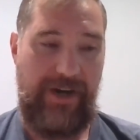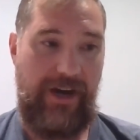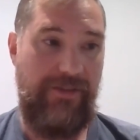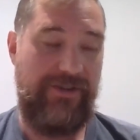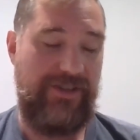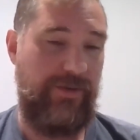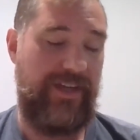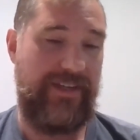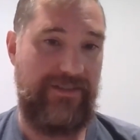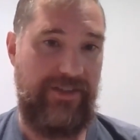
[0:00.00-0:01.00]
All they're
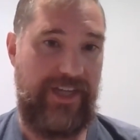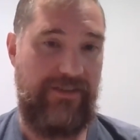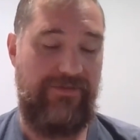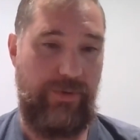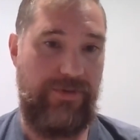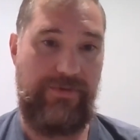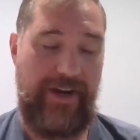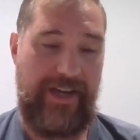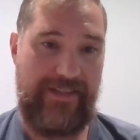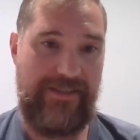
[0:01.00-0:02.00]
doing is looking for
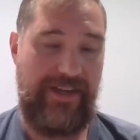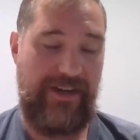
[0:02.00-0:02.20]
threats.